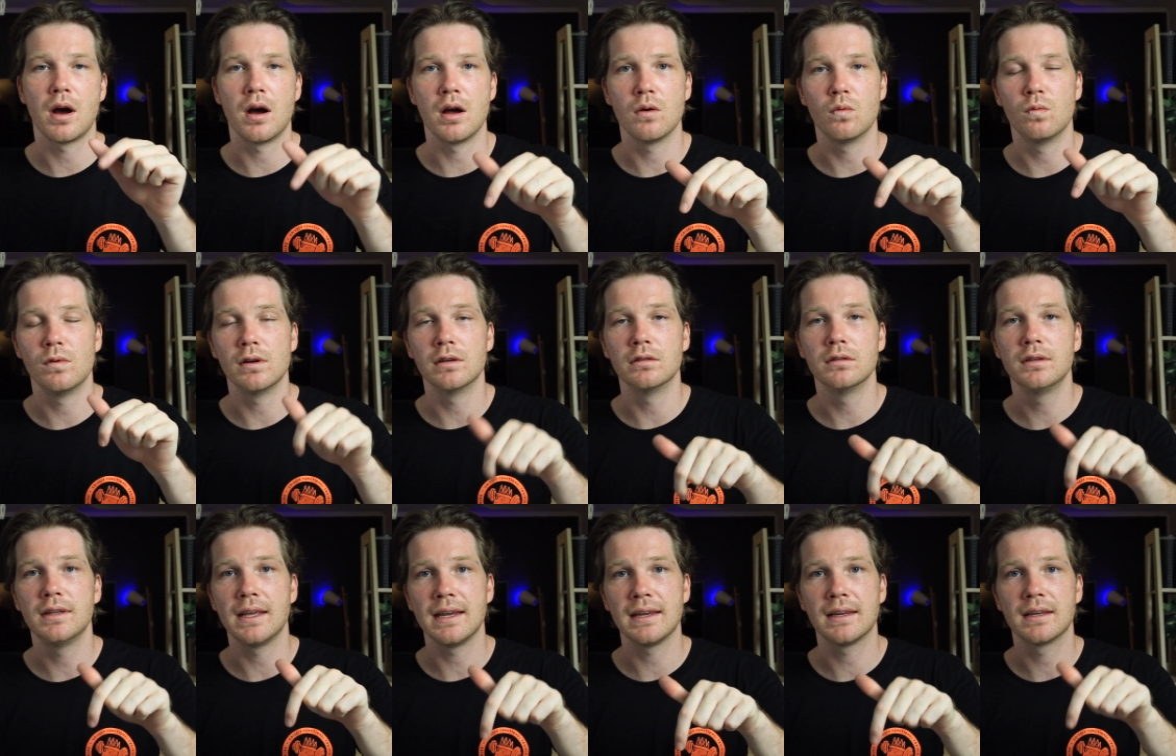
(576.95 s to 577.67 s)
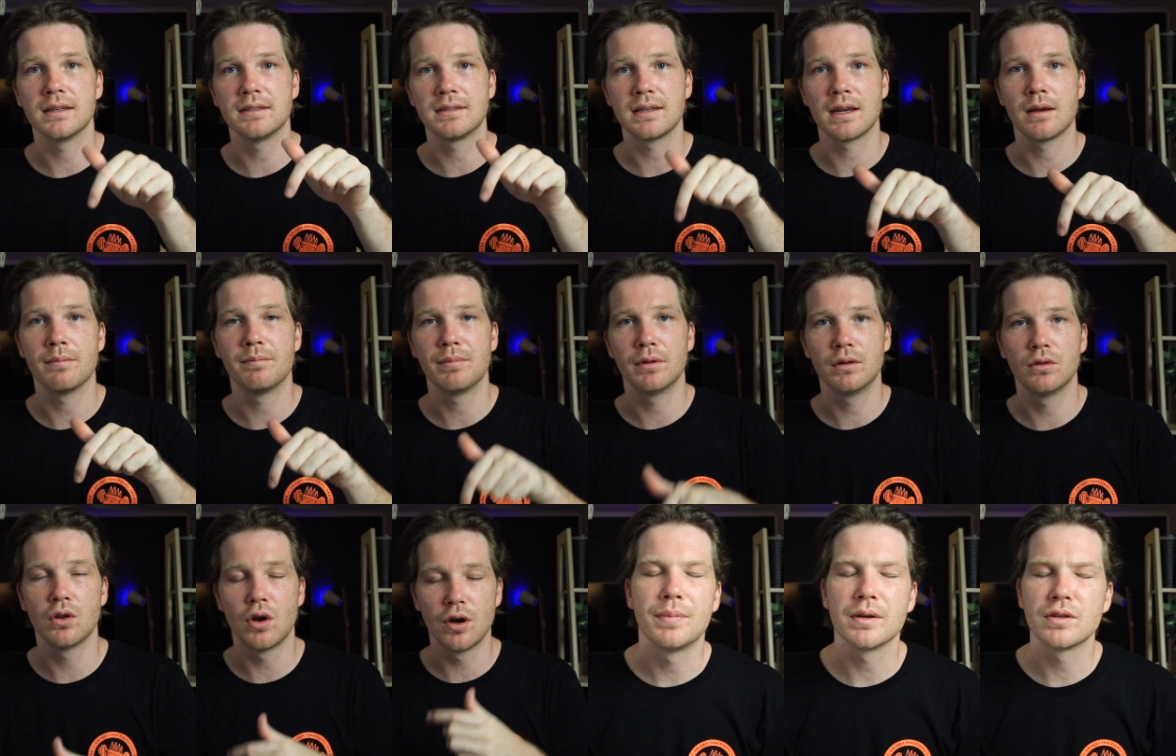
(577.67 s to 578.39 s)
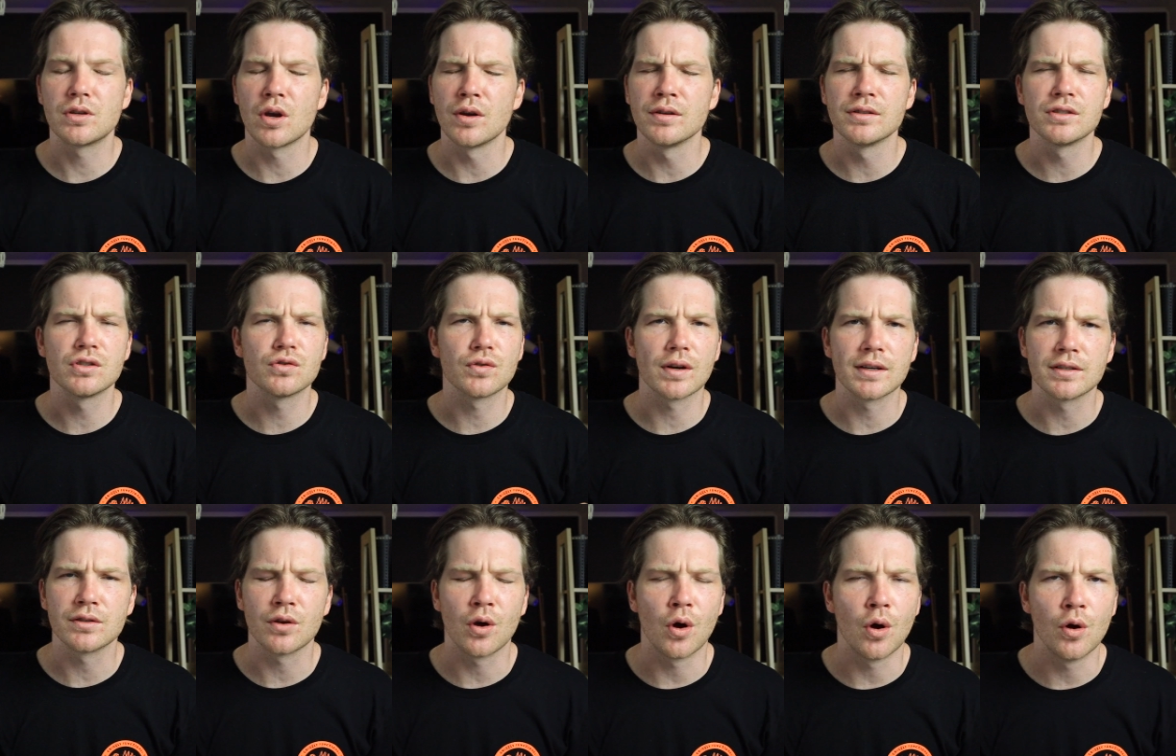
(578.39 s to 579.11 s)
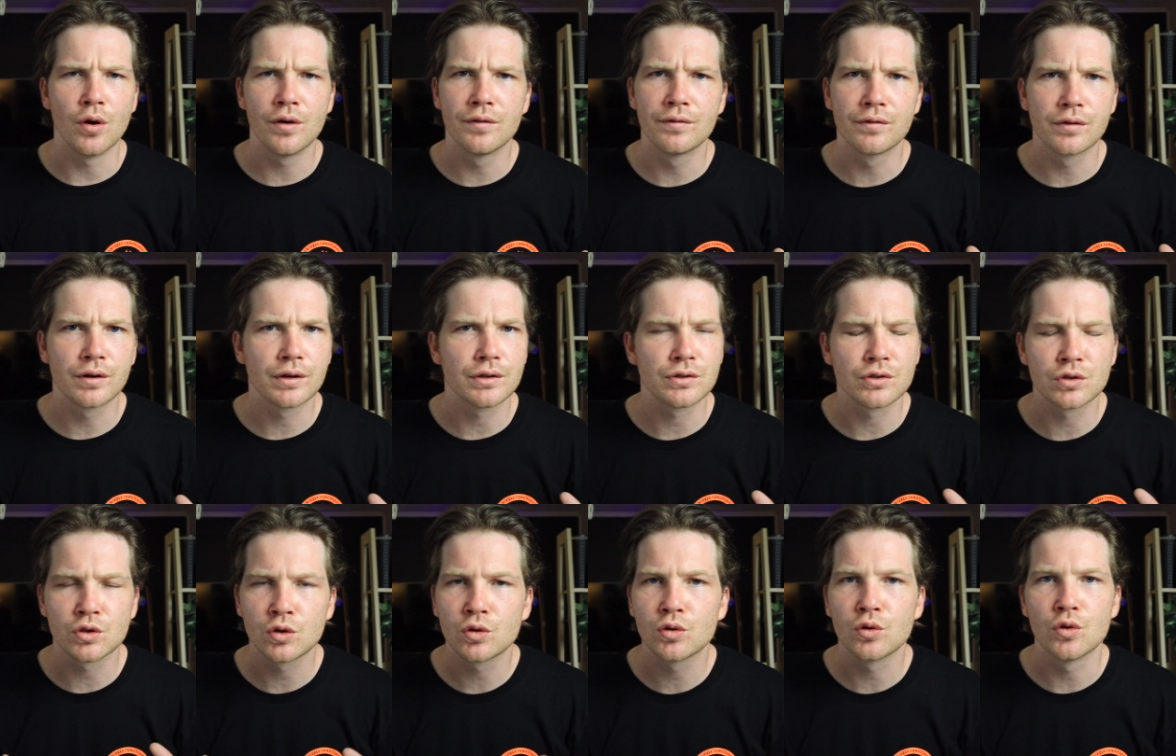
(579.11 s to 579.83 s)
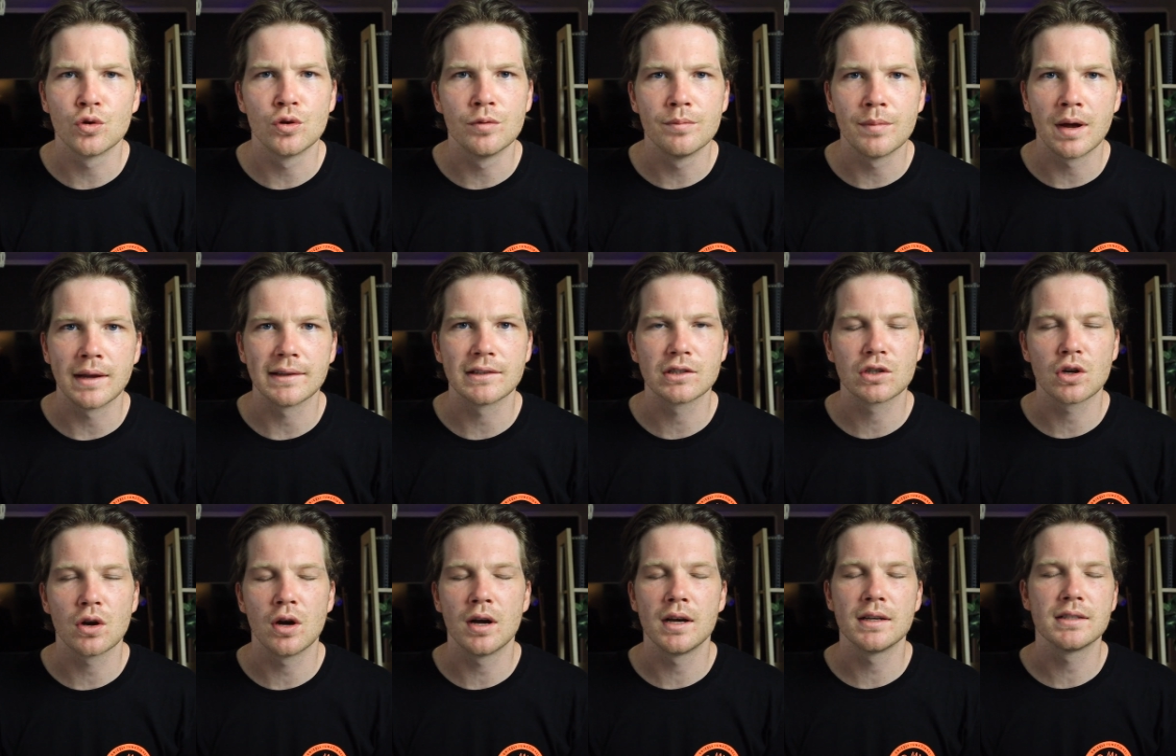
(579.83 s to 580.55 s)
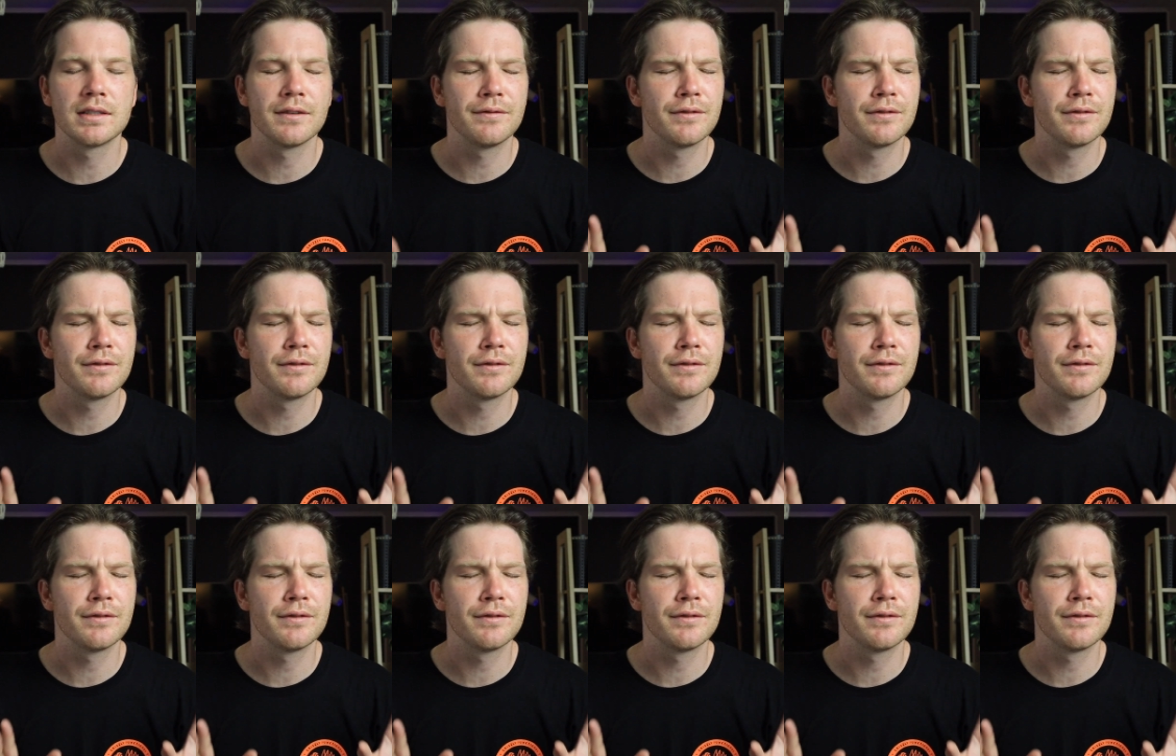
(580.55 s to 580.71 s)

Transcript: I will link it down below. But don't stress over it too much, guys.